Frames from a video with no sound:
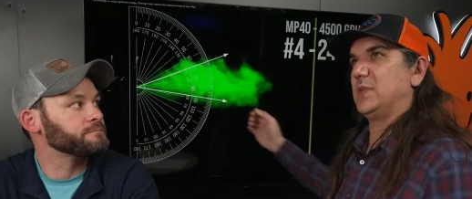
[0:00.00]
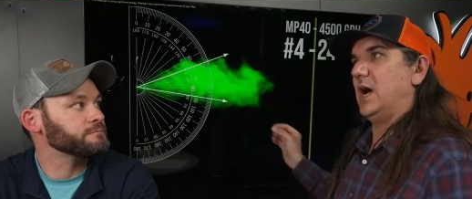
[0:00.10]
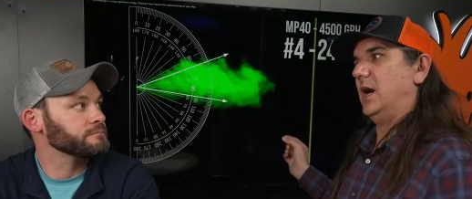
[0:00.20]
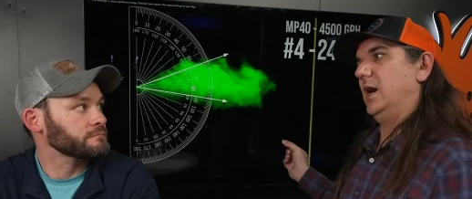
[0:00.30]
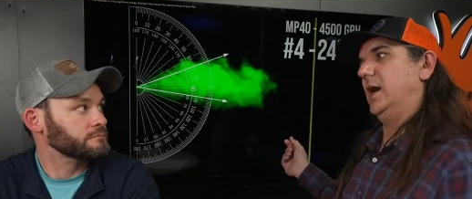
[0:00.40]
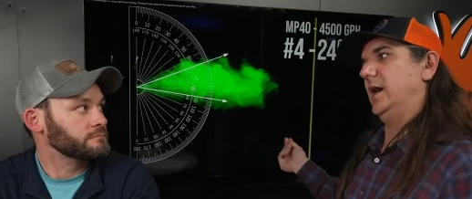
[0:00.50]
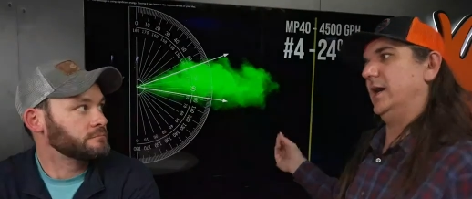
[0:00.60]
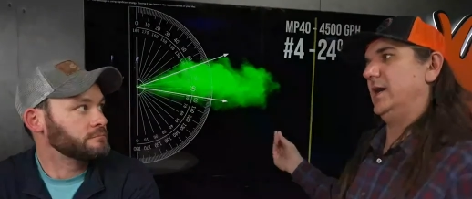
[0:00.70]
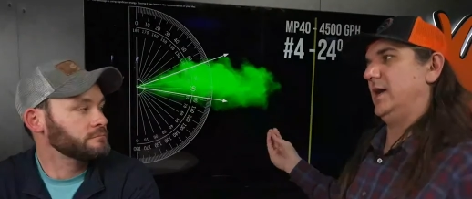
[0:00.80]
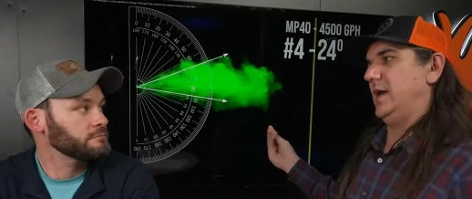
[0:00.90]

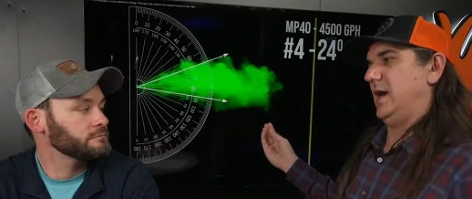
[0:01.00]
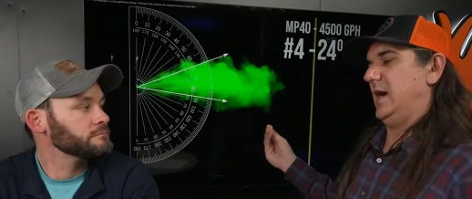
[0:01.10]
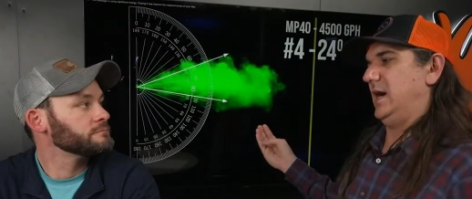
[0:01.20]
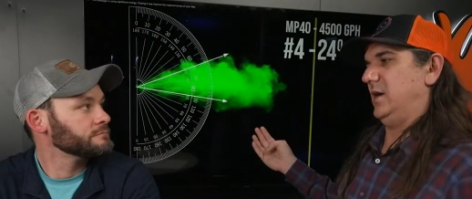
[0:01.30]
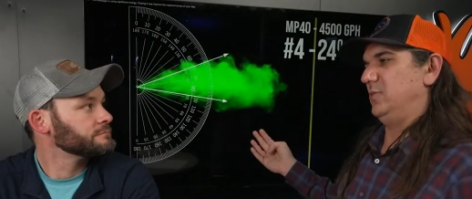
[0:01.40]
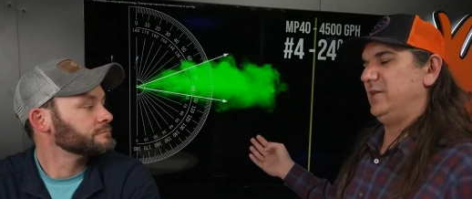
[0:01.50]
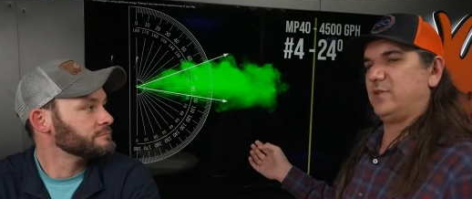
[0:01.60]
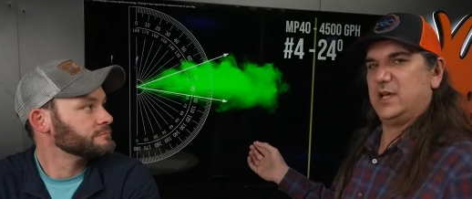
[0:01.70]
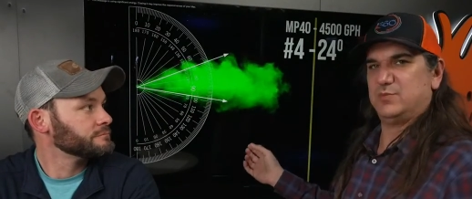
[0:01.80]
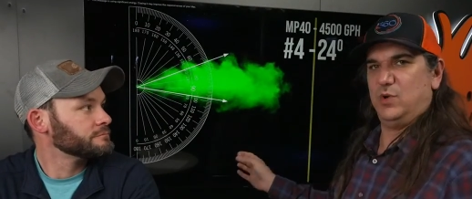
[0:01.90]
Speaker 1: uh, uh, reef
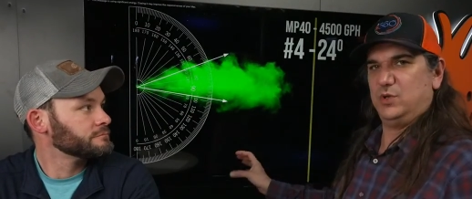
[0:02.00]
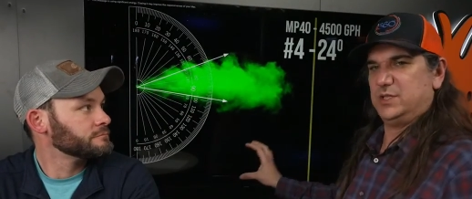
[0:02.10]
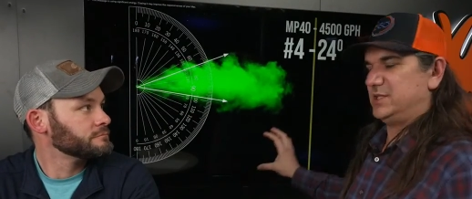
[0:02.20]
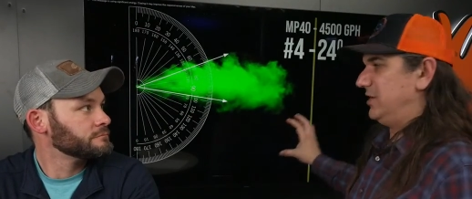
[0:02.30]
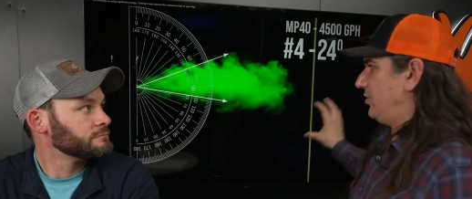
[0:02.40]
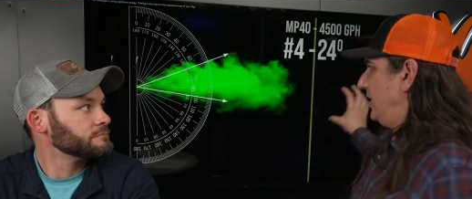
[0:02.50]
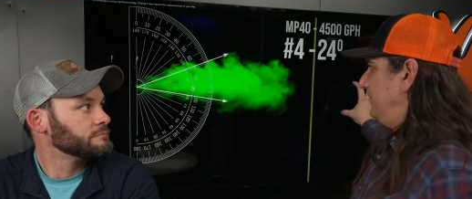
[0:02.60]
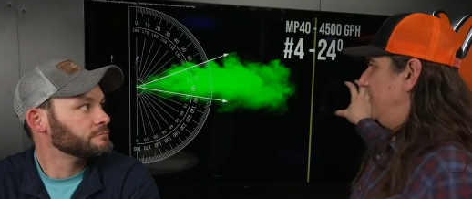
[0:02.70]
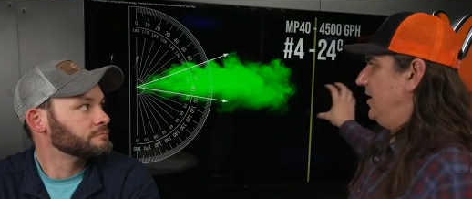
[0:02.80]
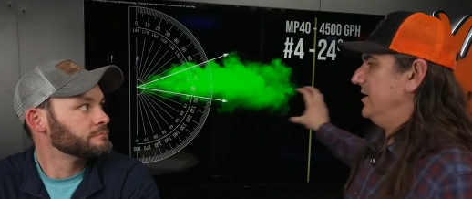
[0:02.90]
crest modes and stuff create
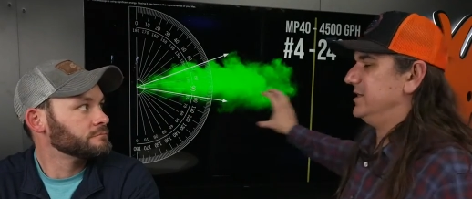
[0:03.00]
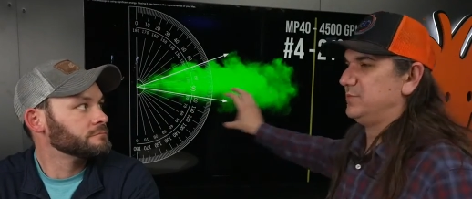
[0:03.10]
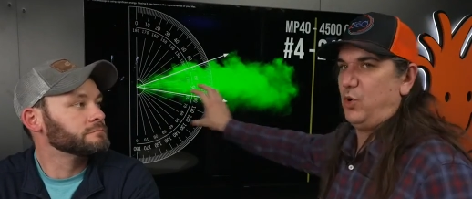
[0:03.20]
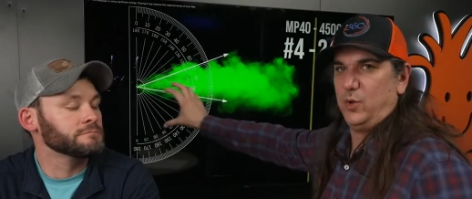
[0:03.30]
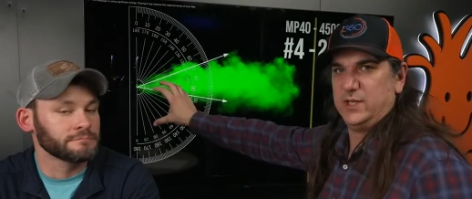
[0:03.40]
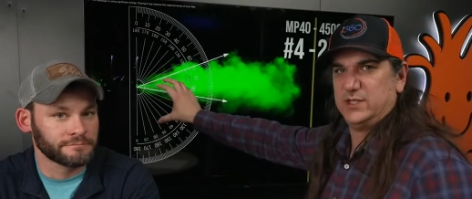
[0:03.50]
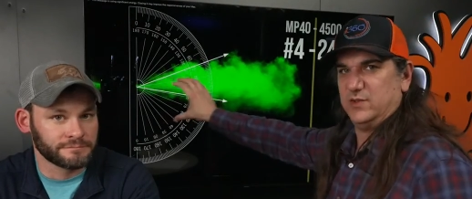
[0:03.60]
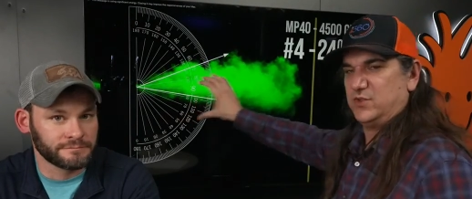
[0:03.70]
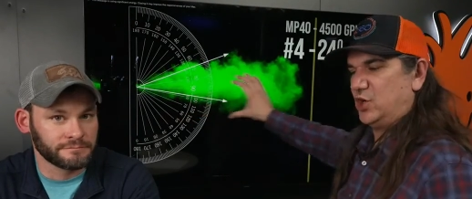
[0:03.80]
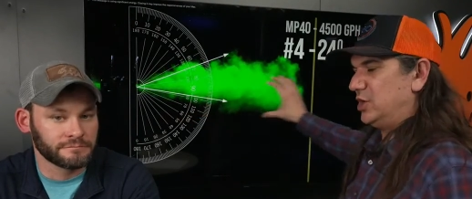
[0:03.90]
various points
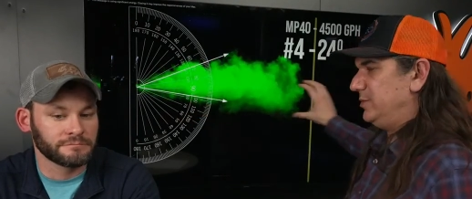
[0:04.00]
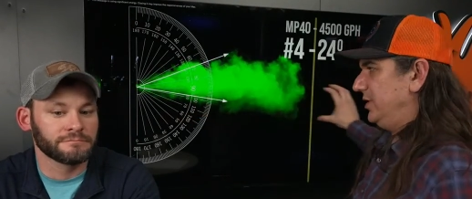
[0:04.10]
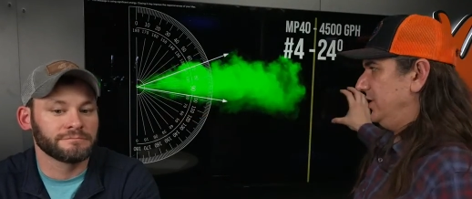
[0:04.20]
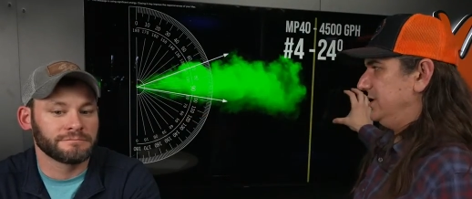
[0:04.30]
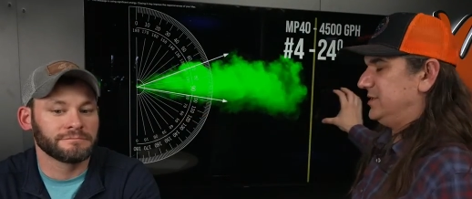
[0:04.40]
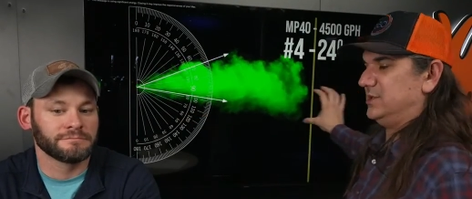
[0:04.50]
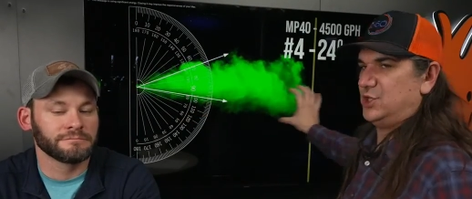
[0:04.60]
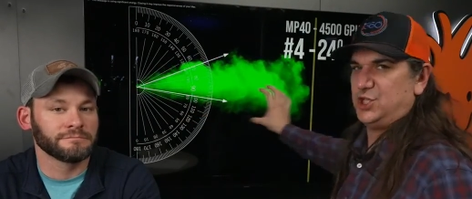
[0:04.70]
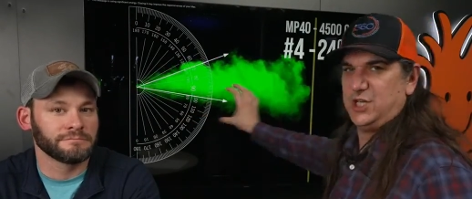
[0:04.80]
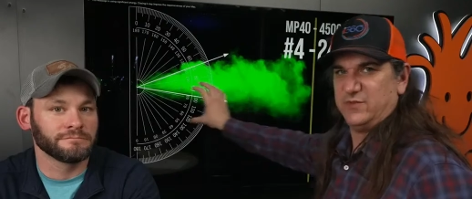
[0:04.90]
of turbulence as it
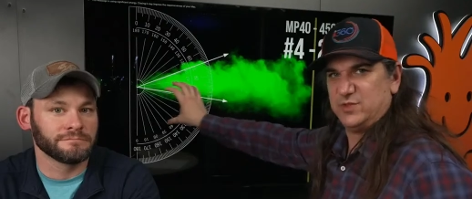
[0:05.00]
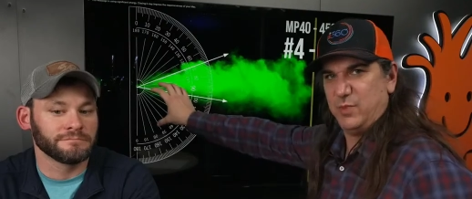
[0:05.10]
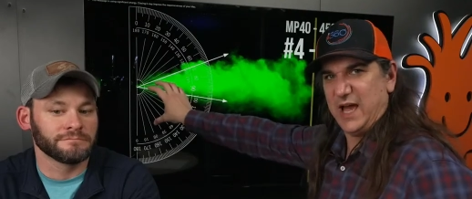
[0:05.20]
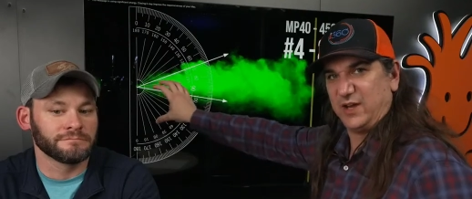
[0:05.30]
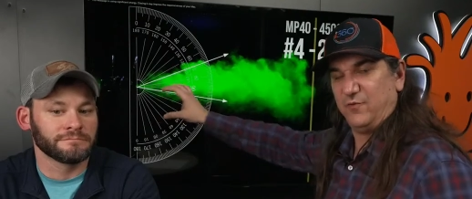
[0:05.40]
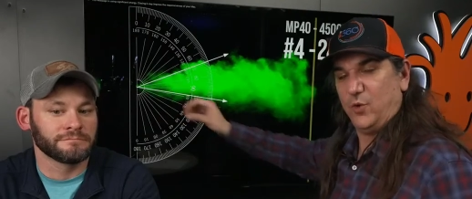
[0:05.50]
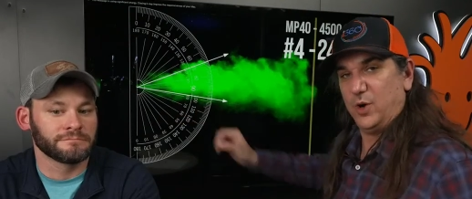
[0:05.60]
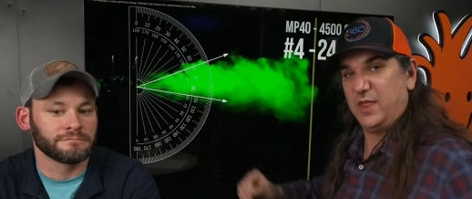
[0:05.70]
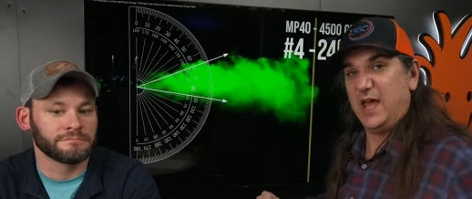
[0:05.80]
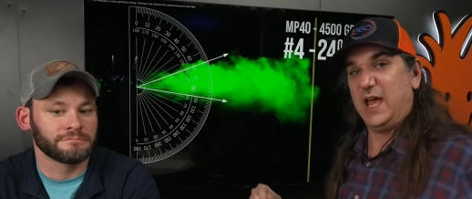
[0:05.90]
shifts back and
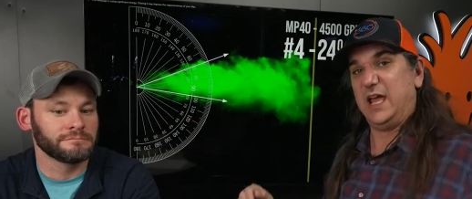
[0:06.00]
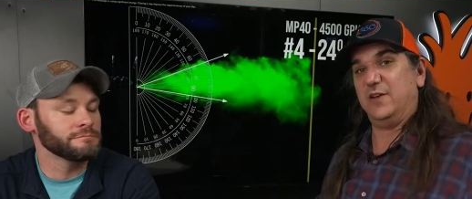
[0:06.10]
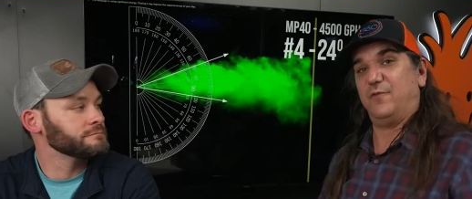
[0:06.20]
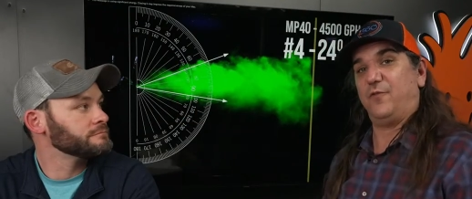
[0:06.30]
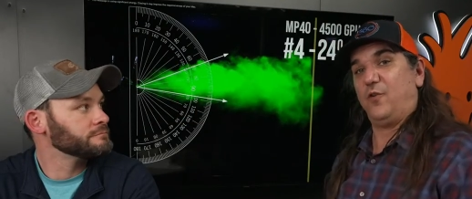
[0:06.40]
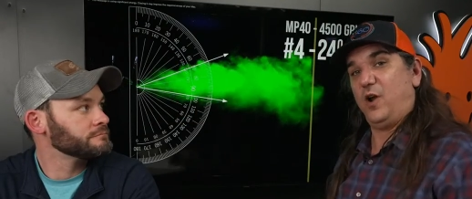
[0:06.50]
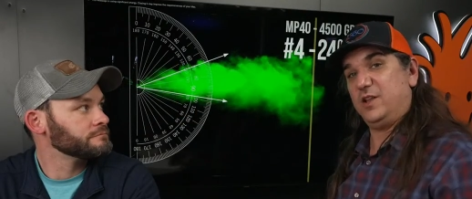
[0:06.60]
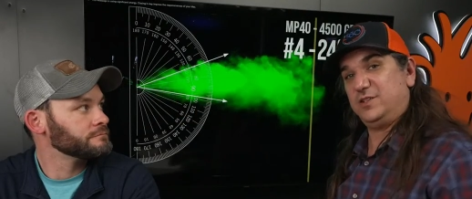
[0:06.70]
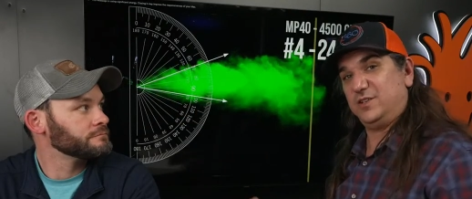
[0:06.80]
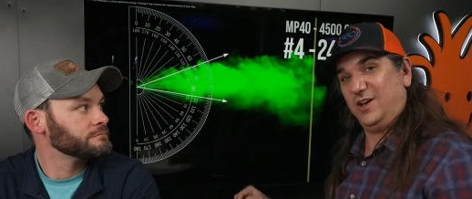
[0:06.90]
forth in
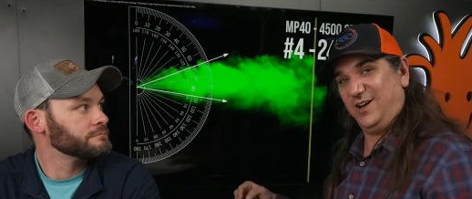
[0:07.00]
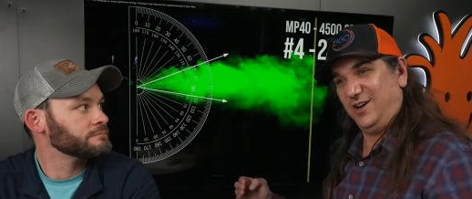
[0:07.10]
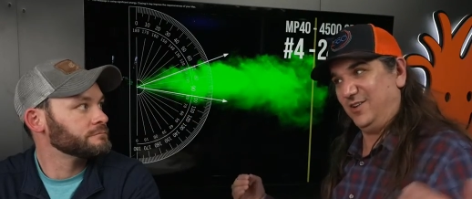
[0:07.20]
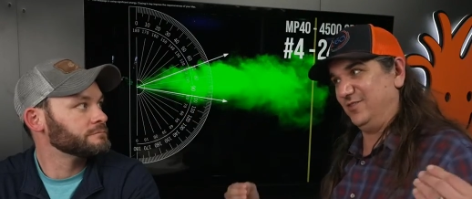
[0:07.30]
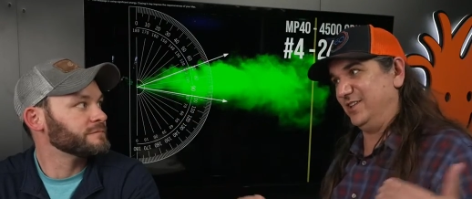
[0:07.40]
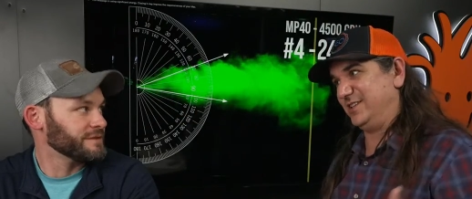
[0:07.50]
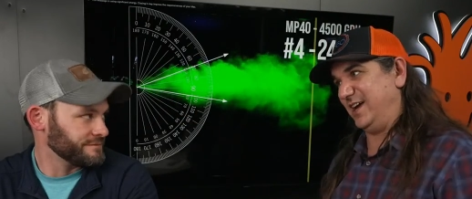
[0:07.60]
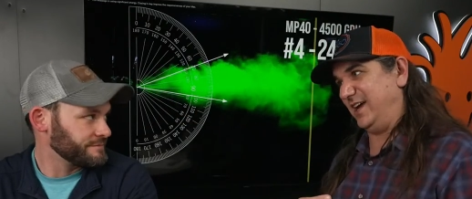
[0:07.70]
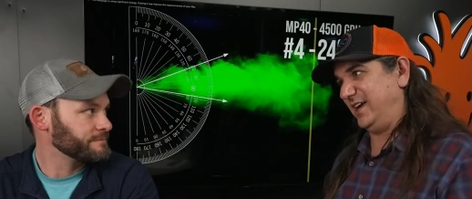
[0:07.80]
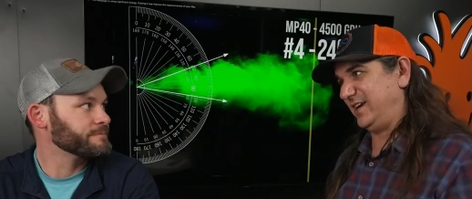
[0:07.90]
front of the
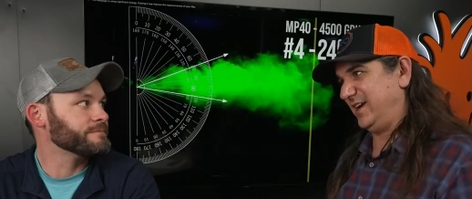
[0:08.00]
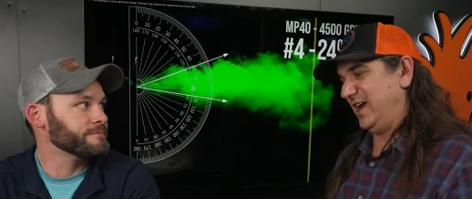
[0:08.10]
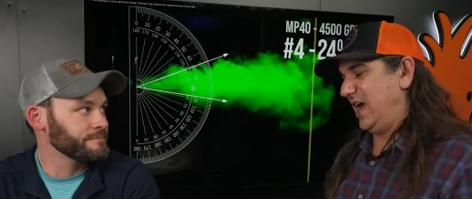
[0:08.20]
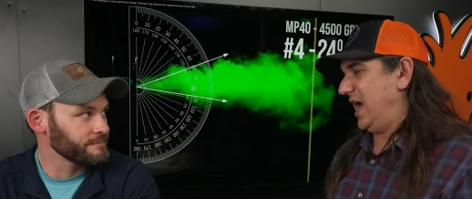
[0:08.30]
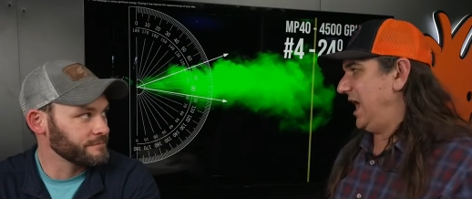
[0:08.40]
tank. Mm -hmm.